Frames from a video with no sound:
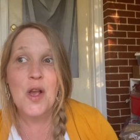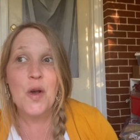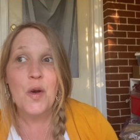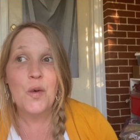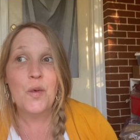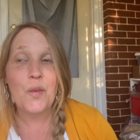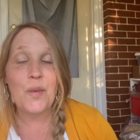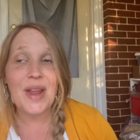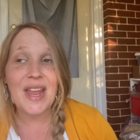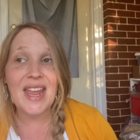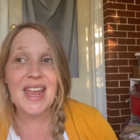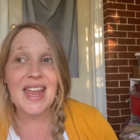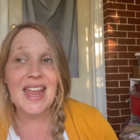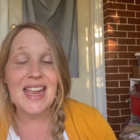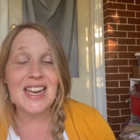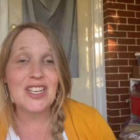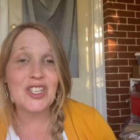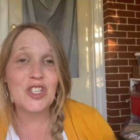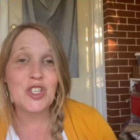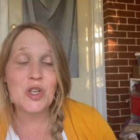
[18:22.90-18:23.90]
we
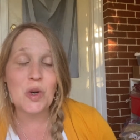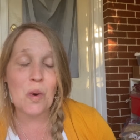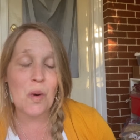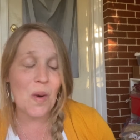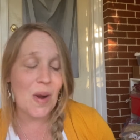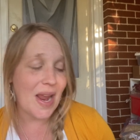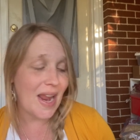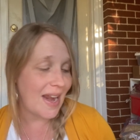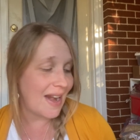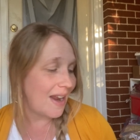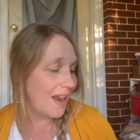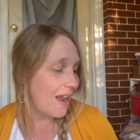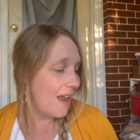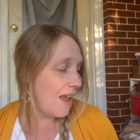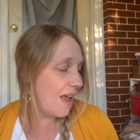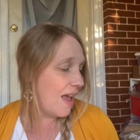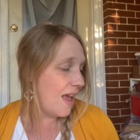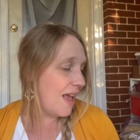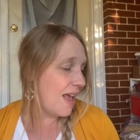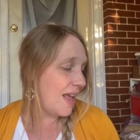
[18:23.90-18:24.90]
enjoyed
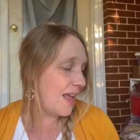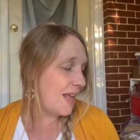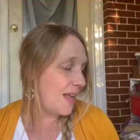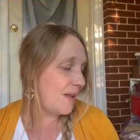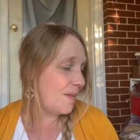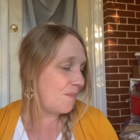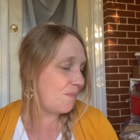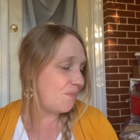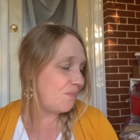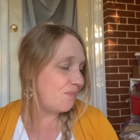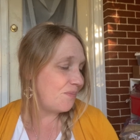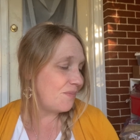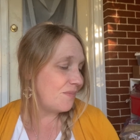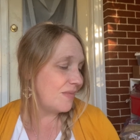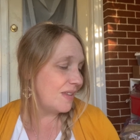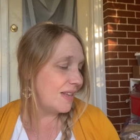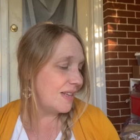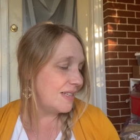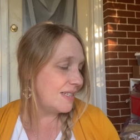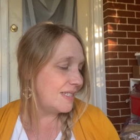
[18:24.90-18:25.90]

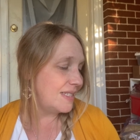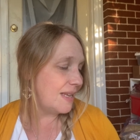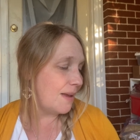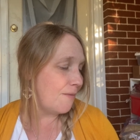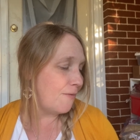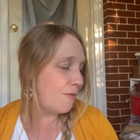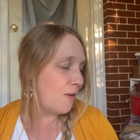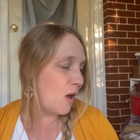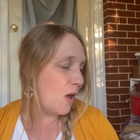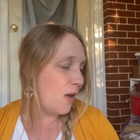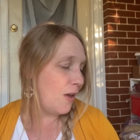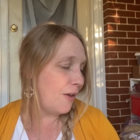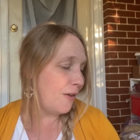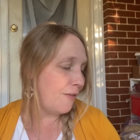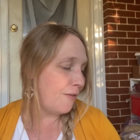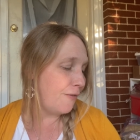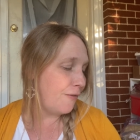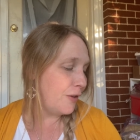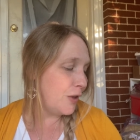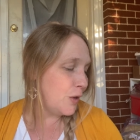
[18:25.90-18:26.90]
some fall
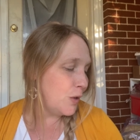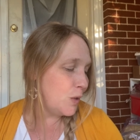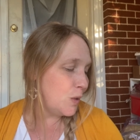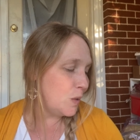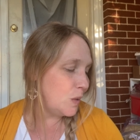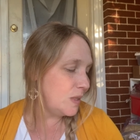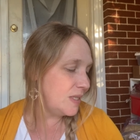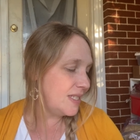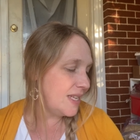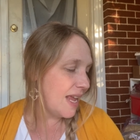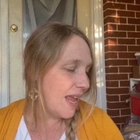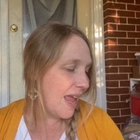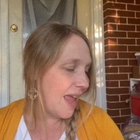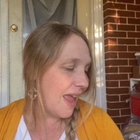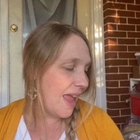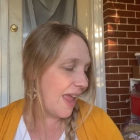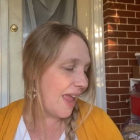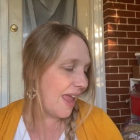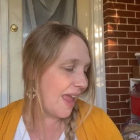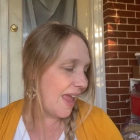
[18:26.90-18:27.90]
foods
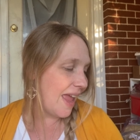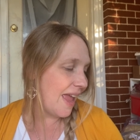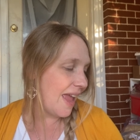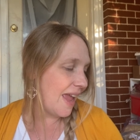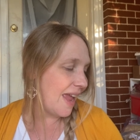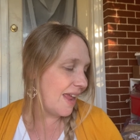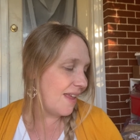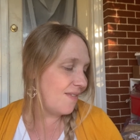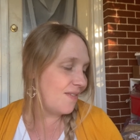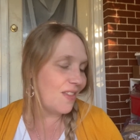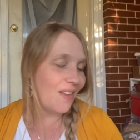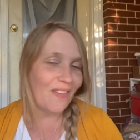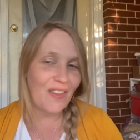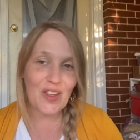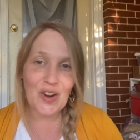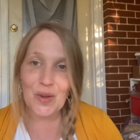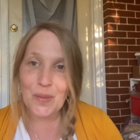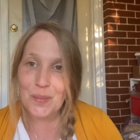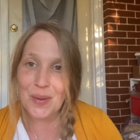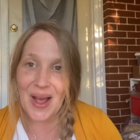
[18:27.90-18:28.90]
and the
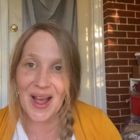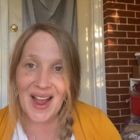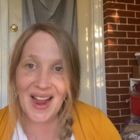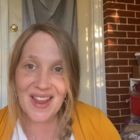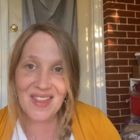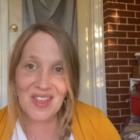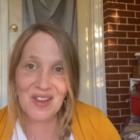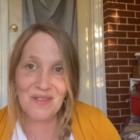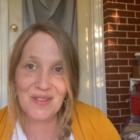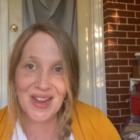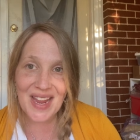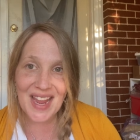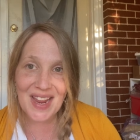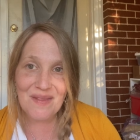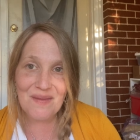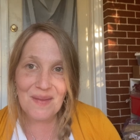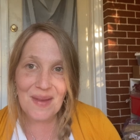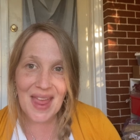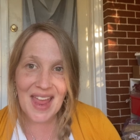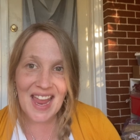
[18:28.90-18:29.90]
little pie that we
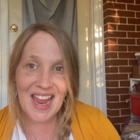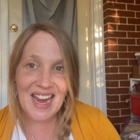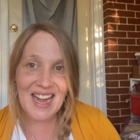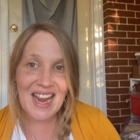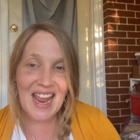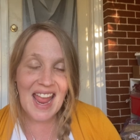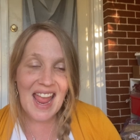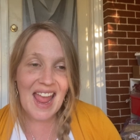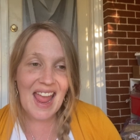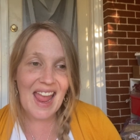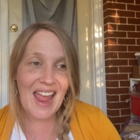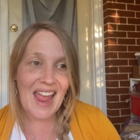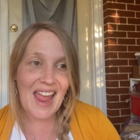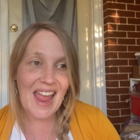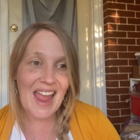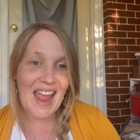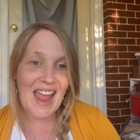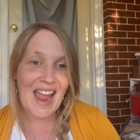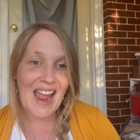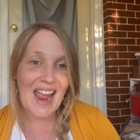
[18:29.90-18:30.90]
had made,
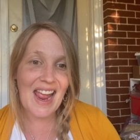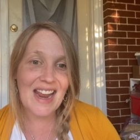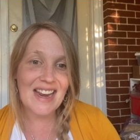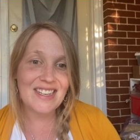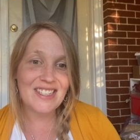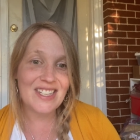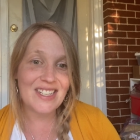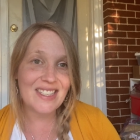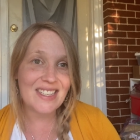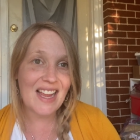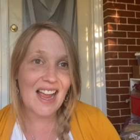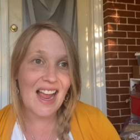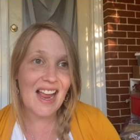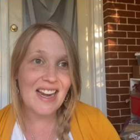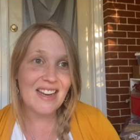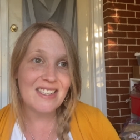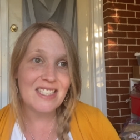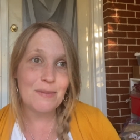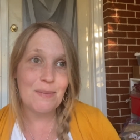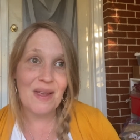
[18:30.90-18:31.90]
and just
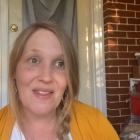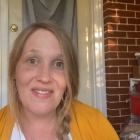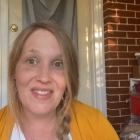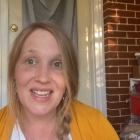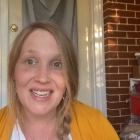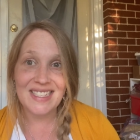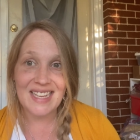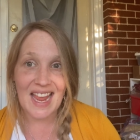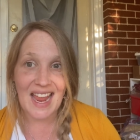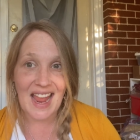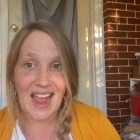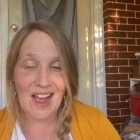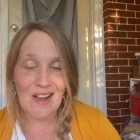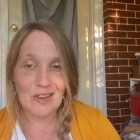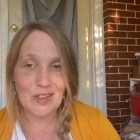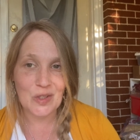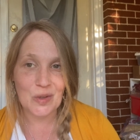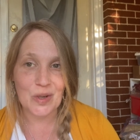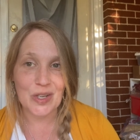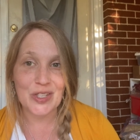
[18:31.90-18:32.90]
kind of spent the day
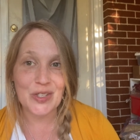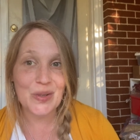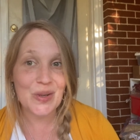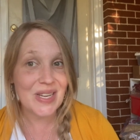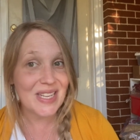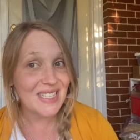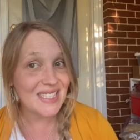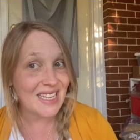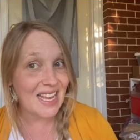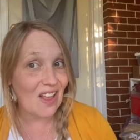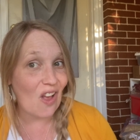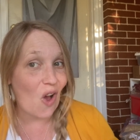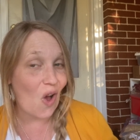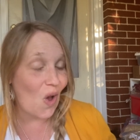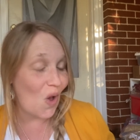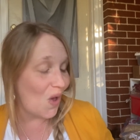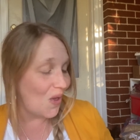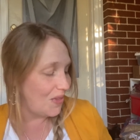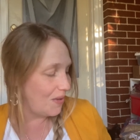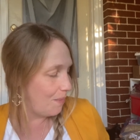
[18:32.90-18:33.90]
outdoors. You can see
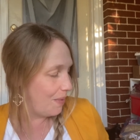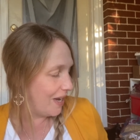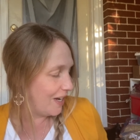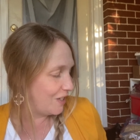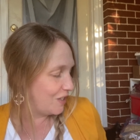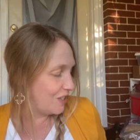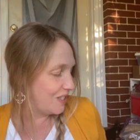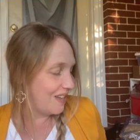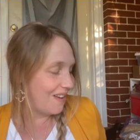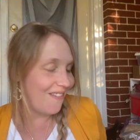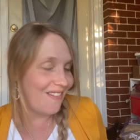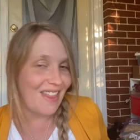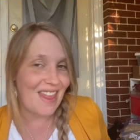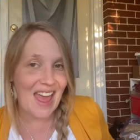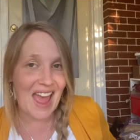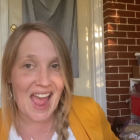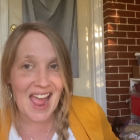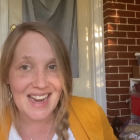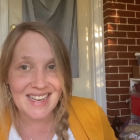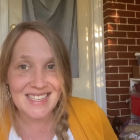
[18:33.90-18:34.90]
all the pictures of
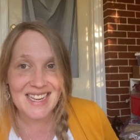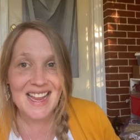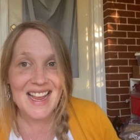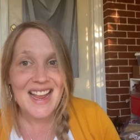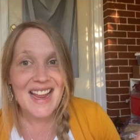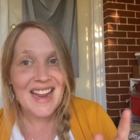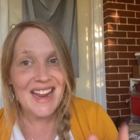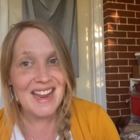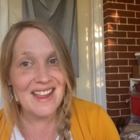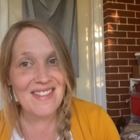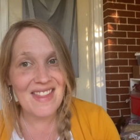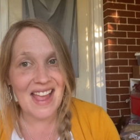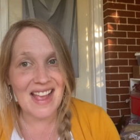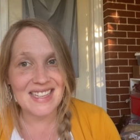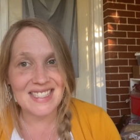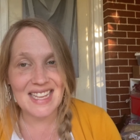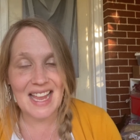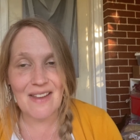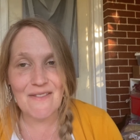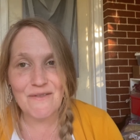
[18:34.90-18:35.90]
that in
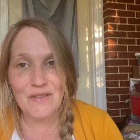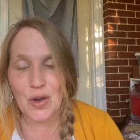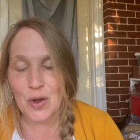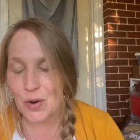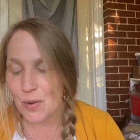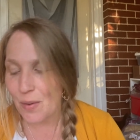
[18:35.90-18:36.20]
that same photo